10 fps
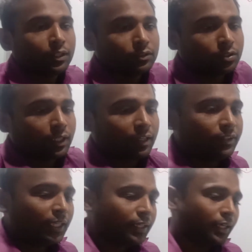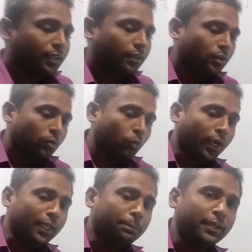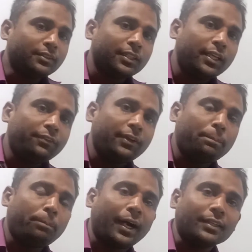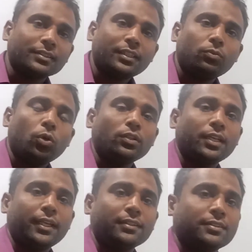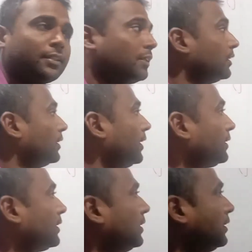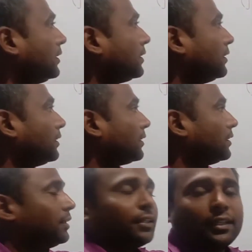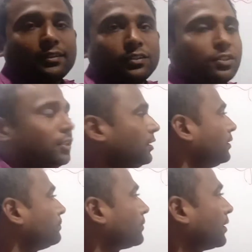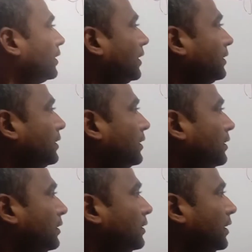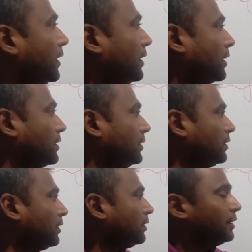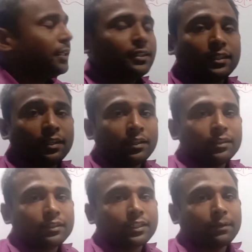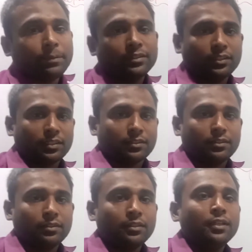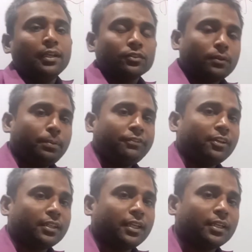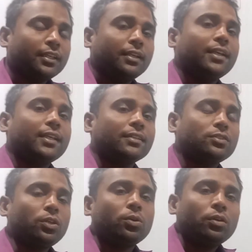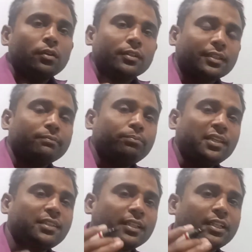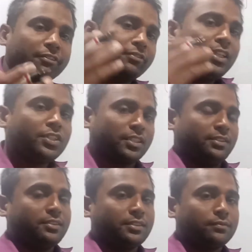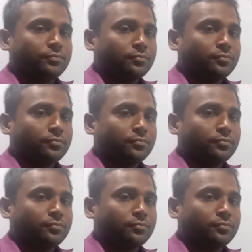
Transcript: So now here what happens if I pass the voltage in the resistor, in the inductor, in the capacitor. So before that, let us know some basic definitions.